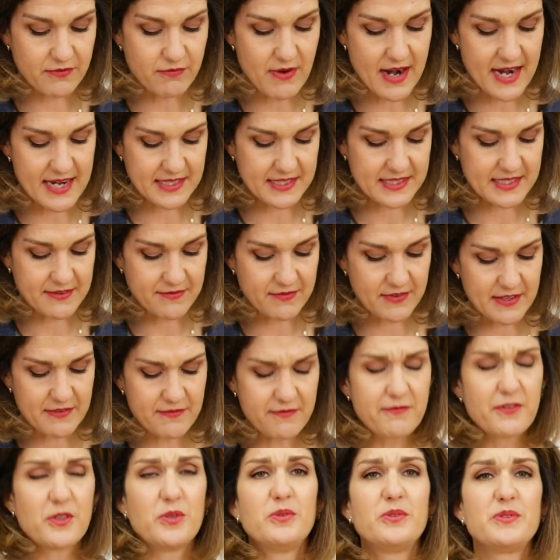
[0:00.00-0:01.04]
of relatively
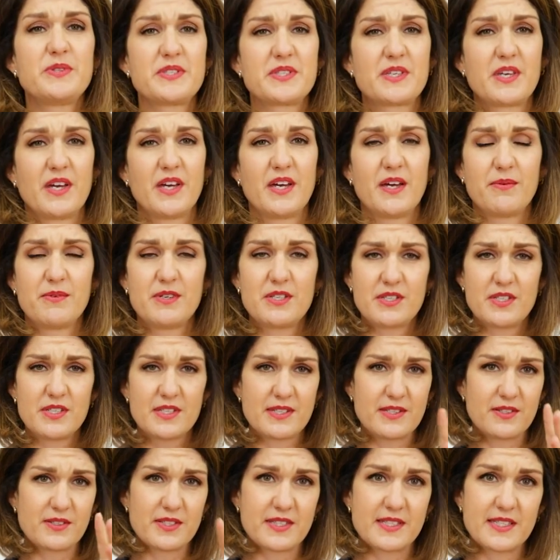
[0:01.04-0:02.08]
full skirt, which
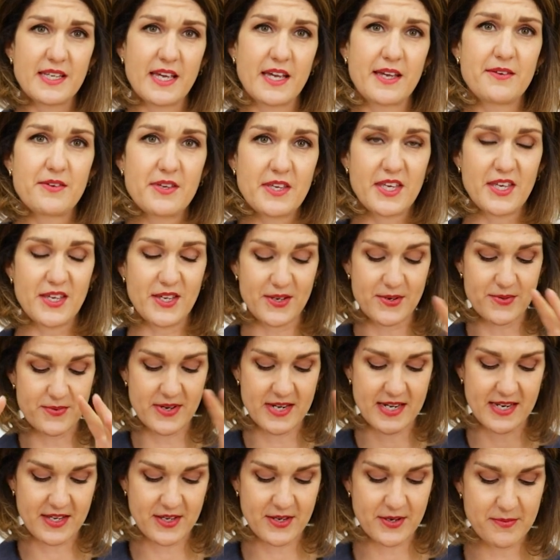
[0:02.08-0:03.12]
just looks so cute
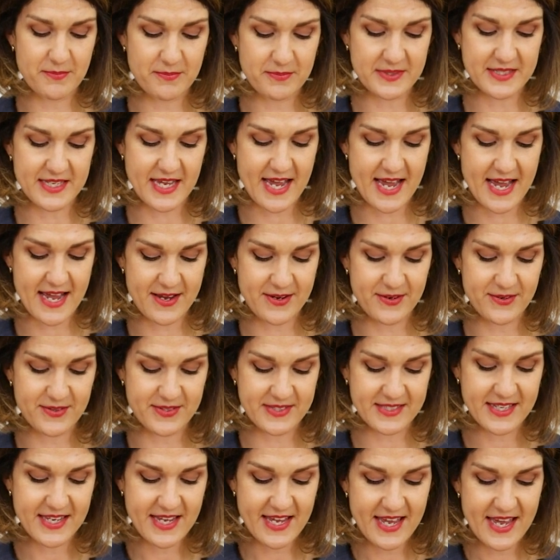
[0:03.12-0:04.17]
when it comes
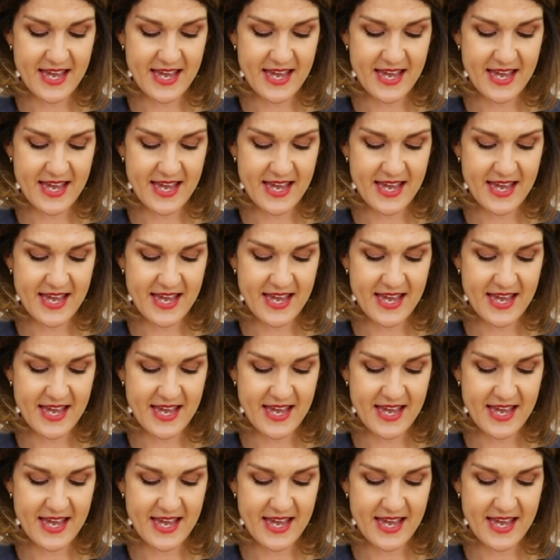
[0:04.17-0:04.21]
out